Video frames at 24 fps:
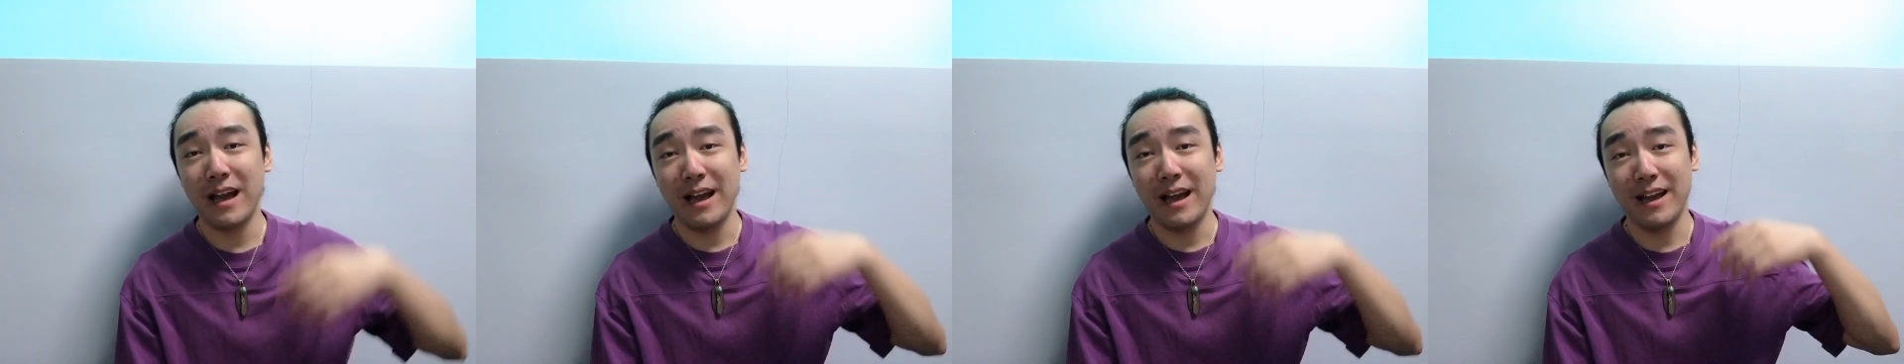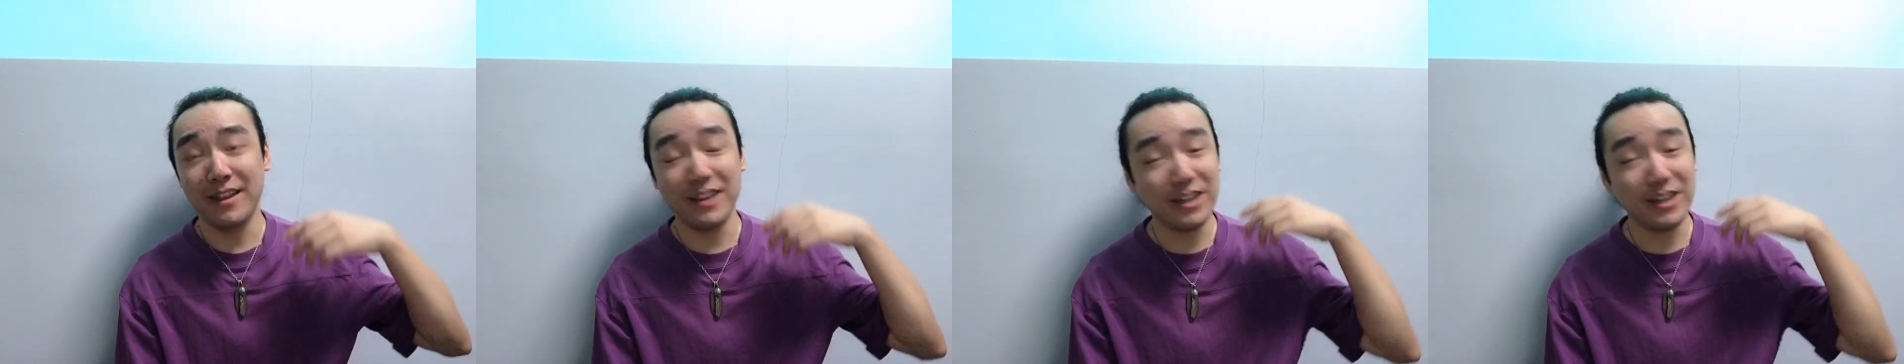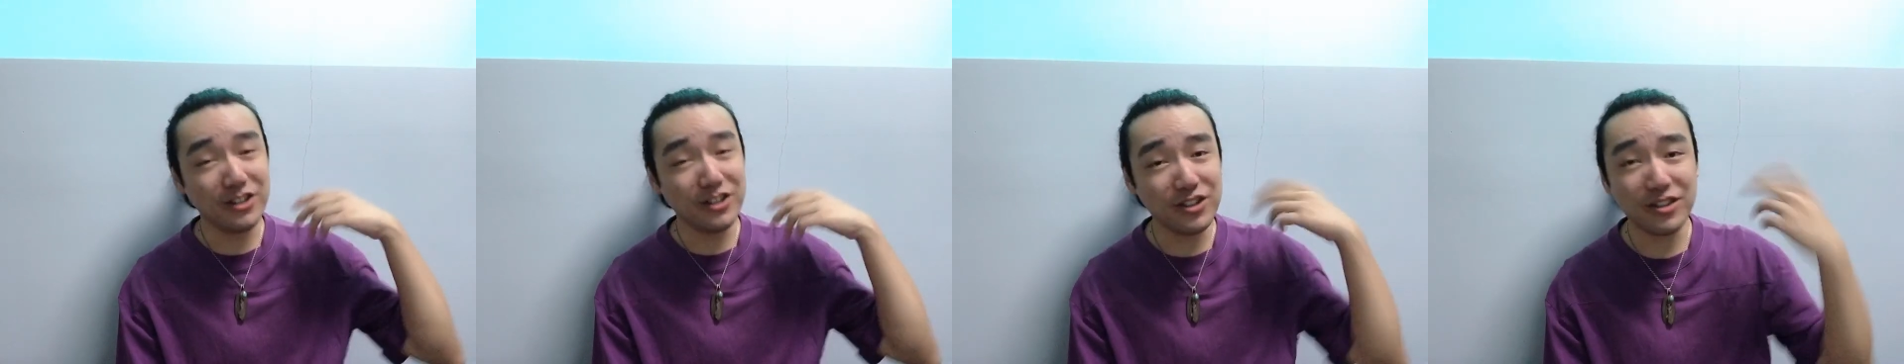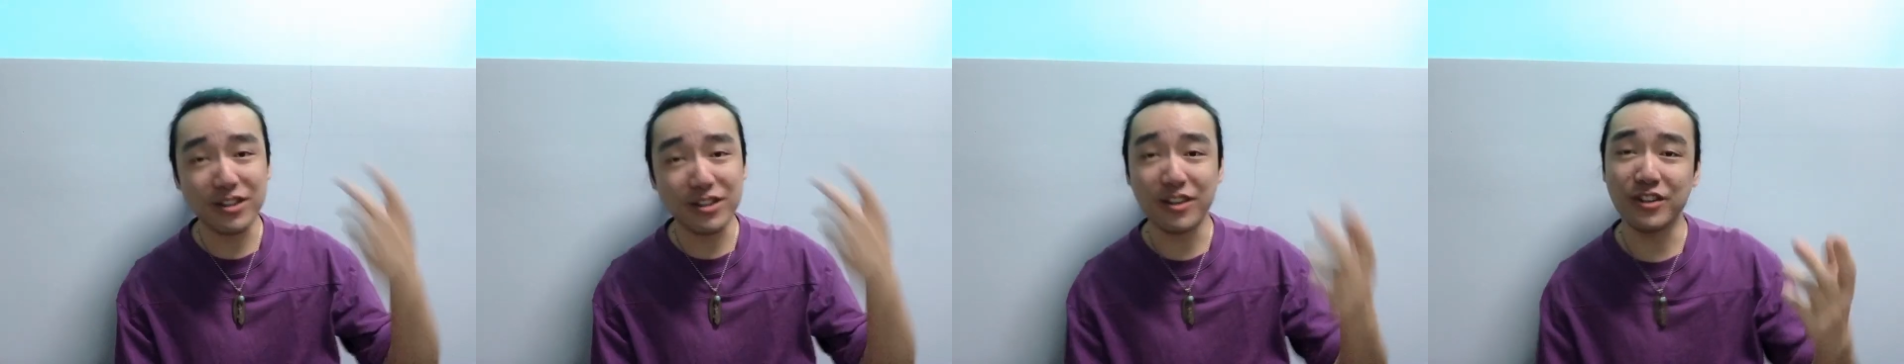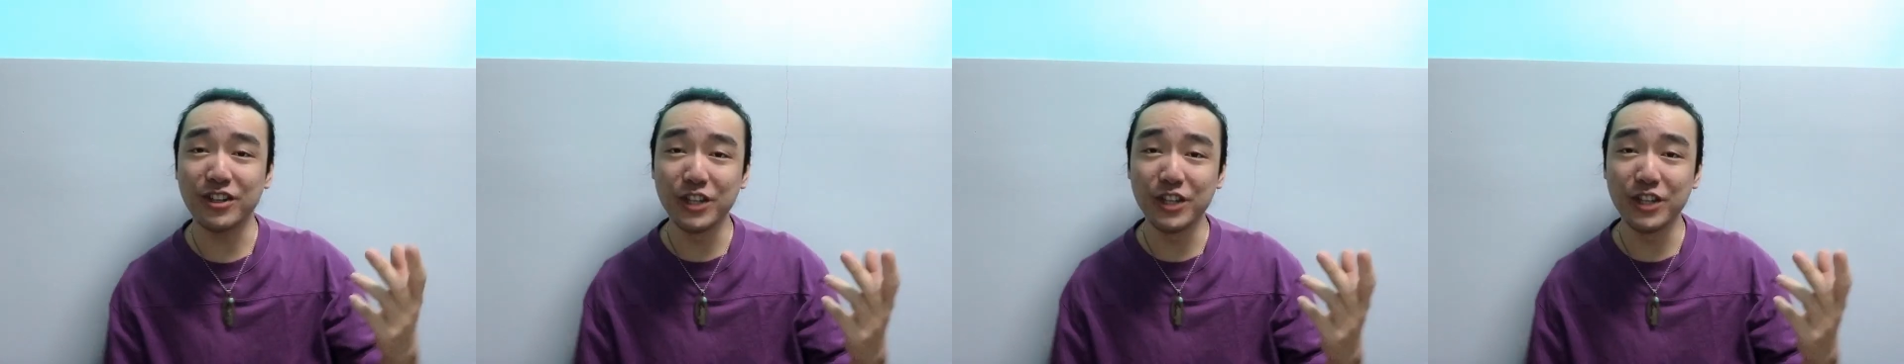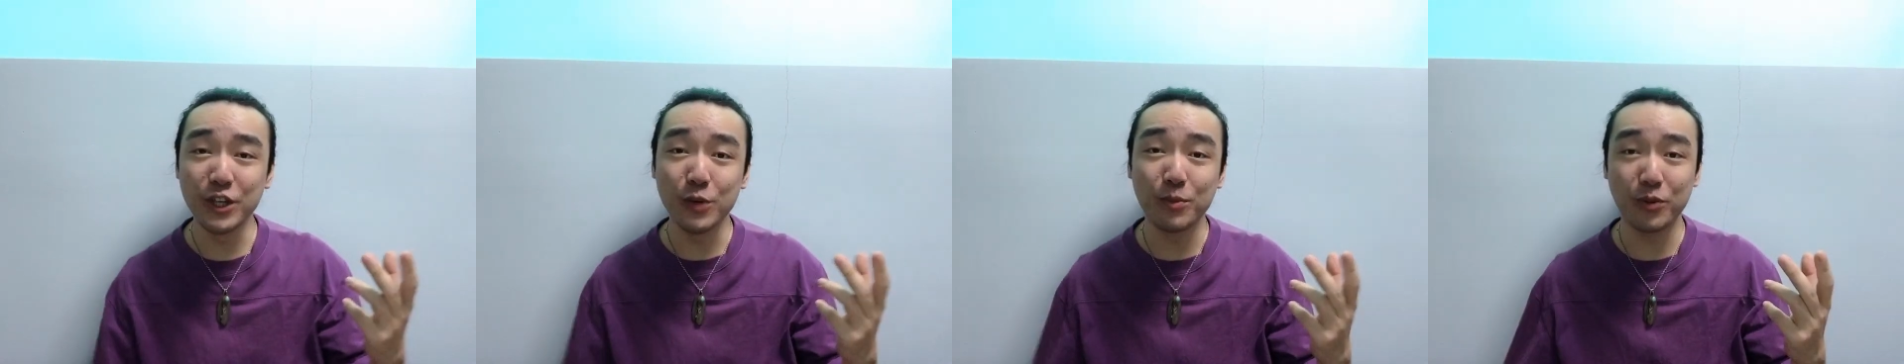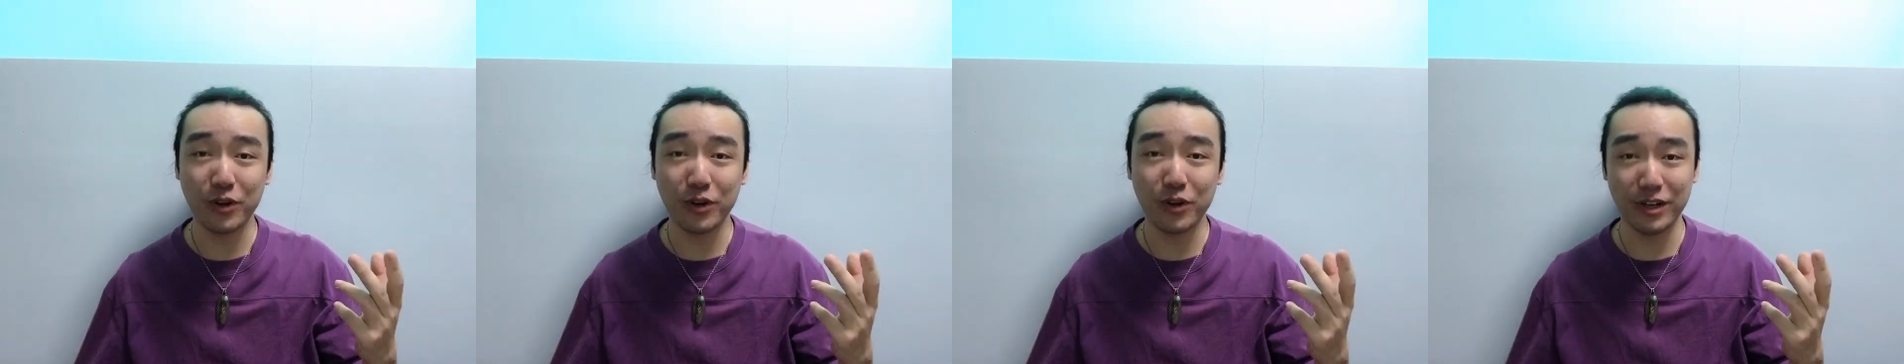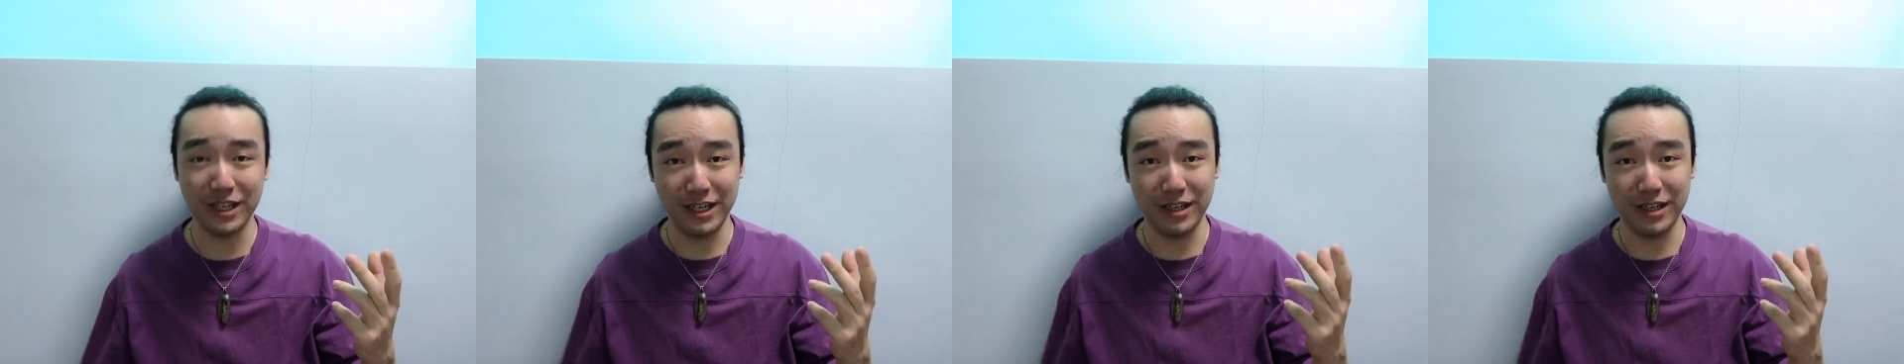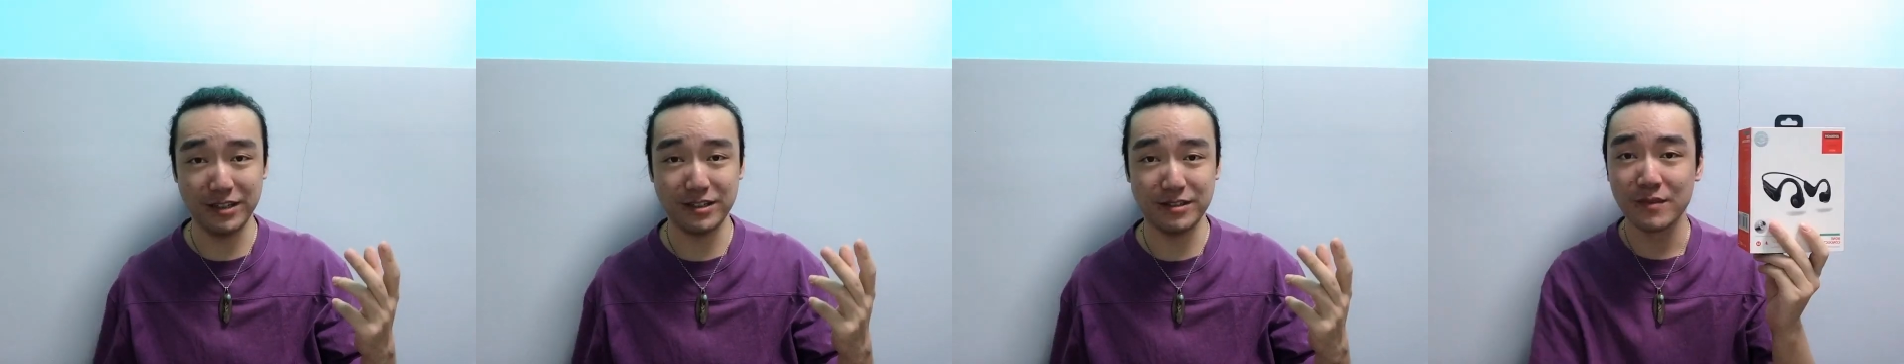And I just got a new
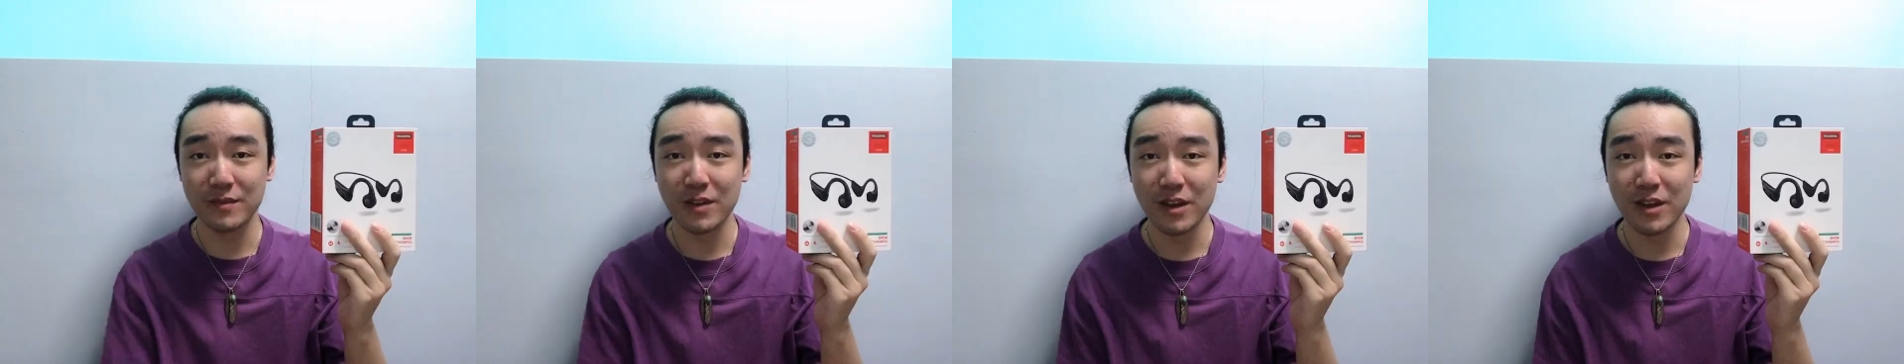product,